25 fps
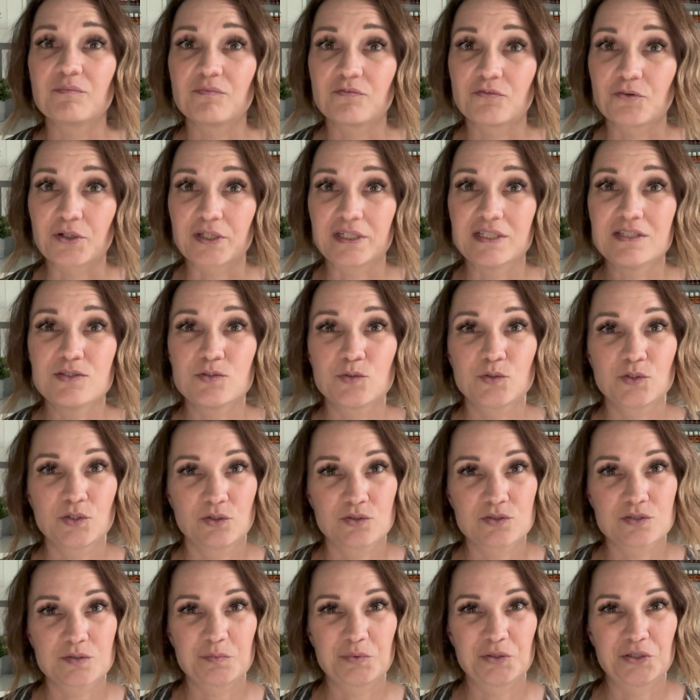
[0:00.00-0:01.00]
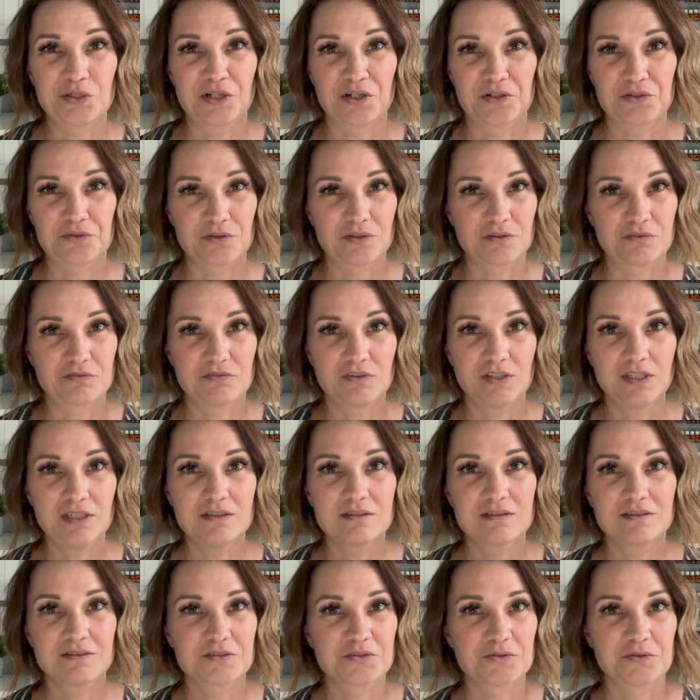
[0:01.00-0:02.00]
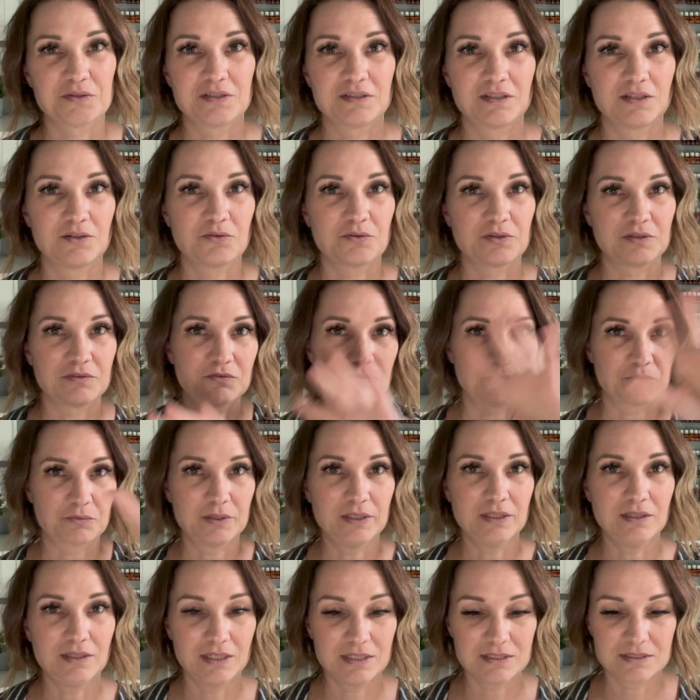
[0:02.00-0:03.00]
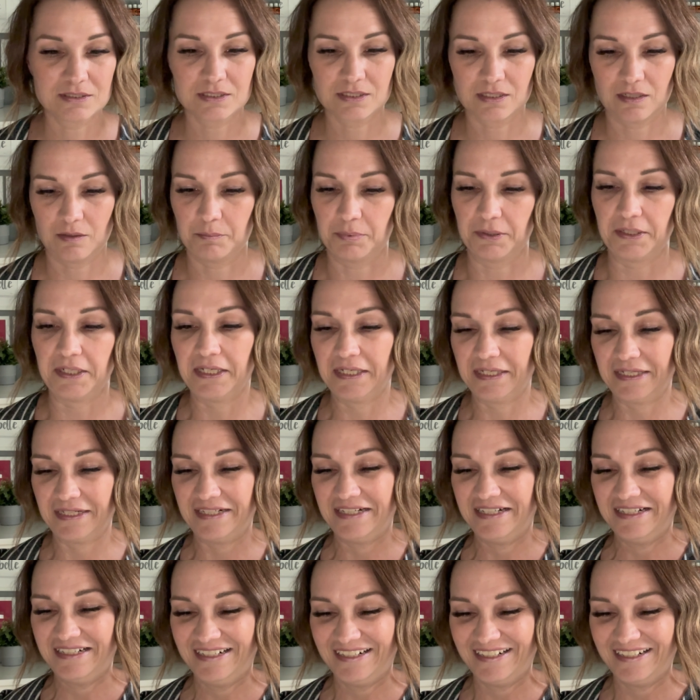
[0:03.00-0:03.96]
for kids, you can also put it under their feet so that they don't even realize it's happening.